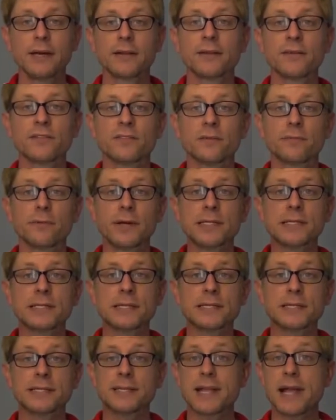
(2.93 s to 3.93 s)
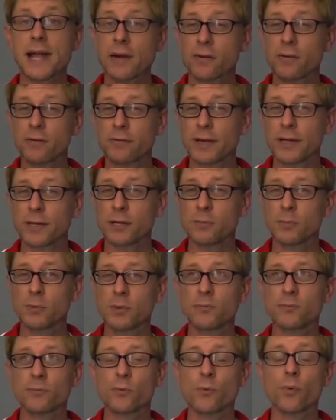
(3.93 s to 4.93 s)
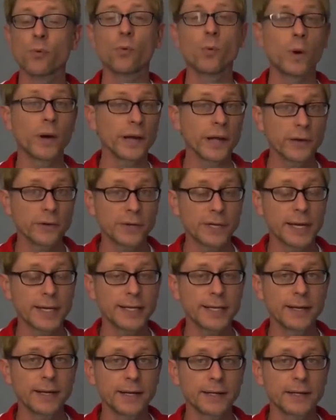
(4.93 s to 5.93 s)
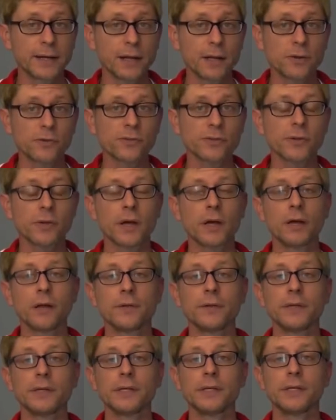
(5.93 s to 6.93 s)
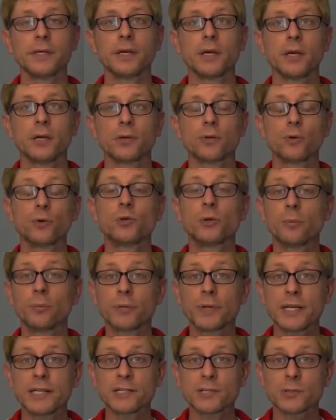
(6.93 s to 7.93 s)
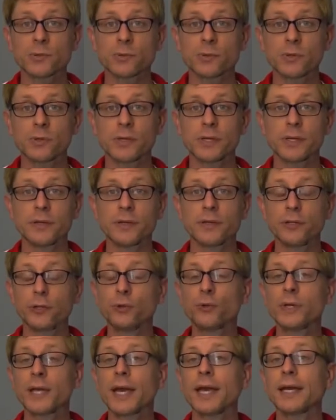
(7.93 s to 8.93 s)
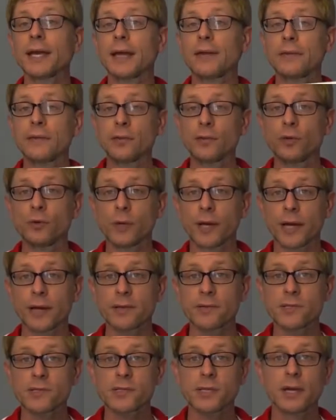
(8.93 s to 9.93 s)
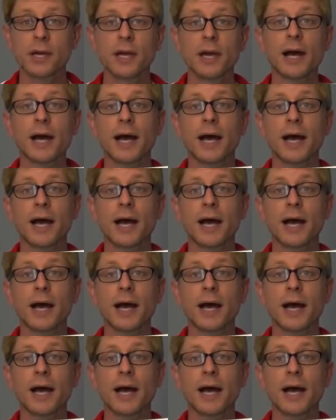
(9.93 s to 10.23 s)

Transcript: This device is now available for $199 on the Google Play Store in the UK and the US.